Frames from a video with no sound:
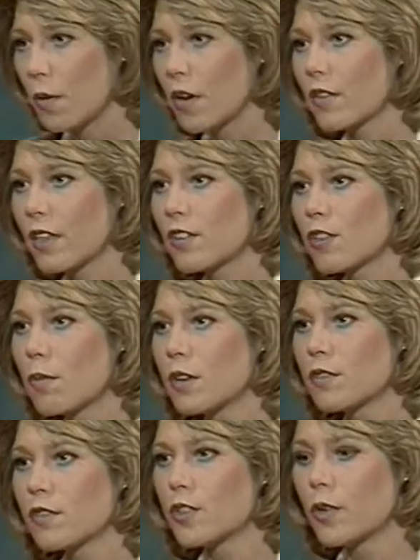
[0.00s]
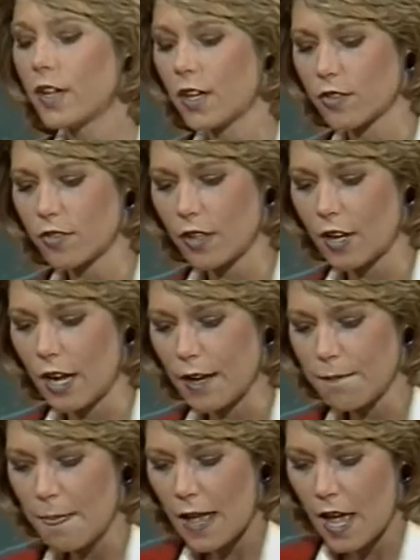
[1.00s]
Berger, thanks so much for joining us
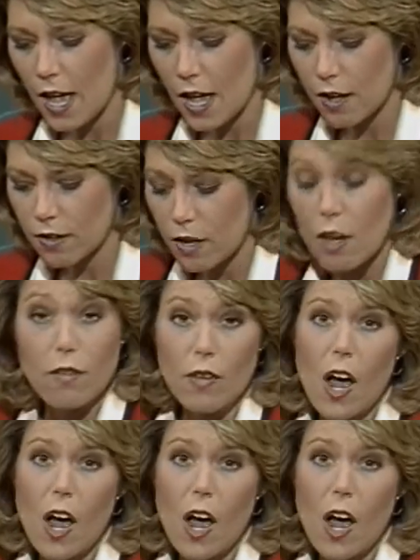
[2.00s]
today and for